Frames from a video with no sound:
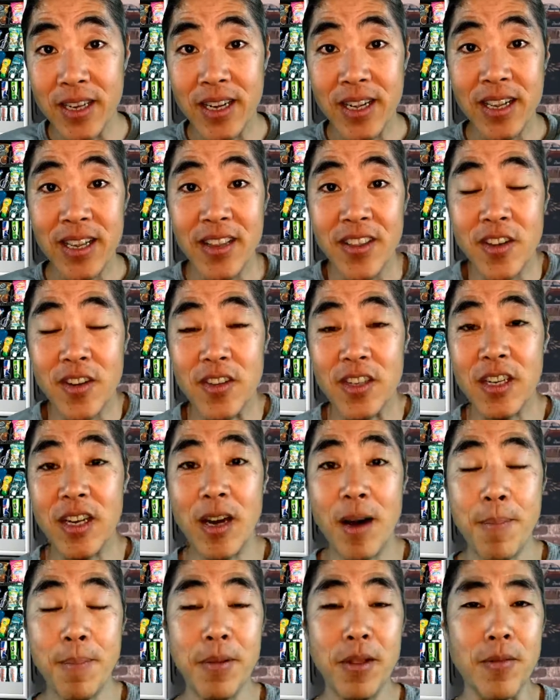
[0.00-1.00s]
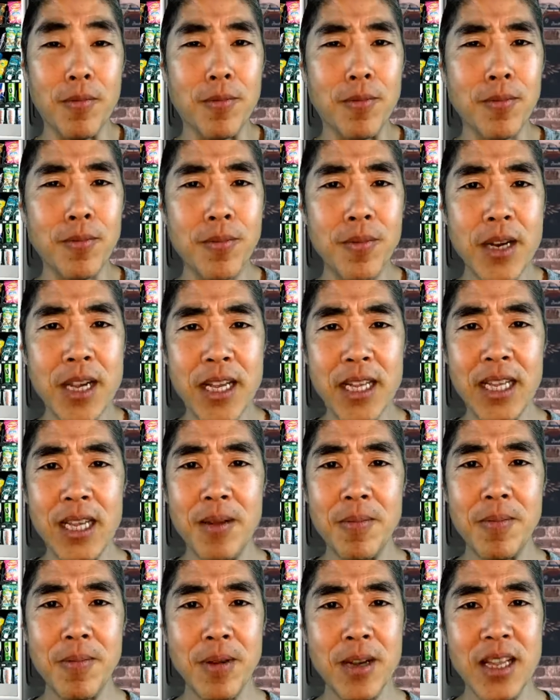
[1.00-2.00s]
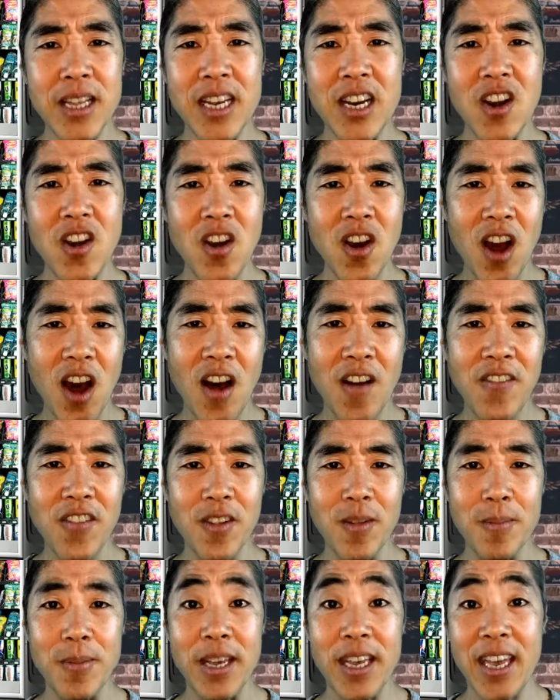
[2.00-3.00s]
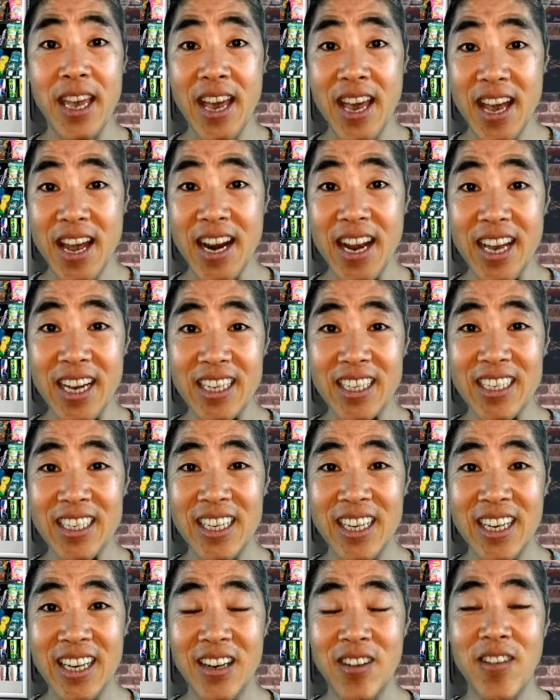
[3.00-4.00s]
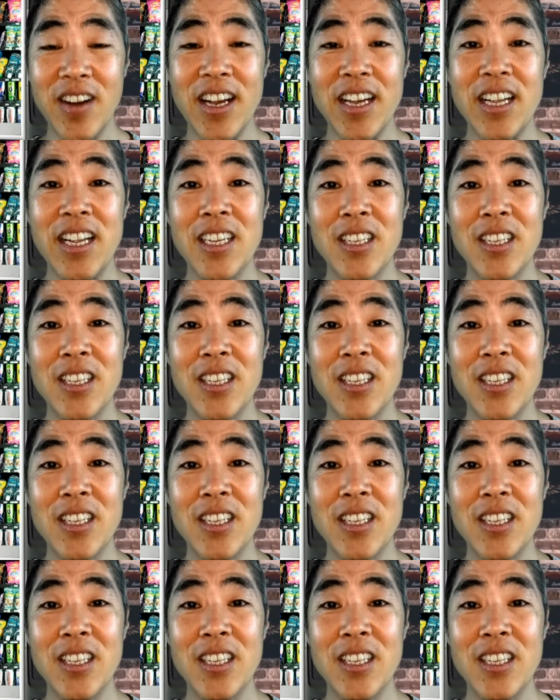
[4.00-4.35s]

there's a couple of really, really novel mechanics, right?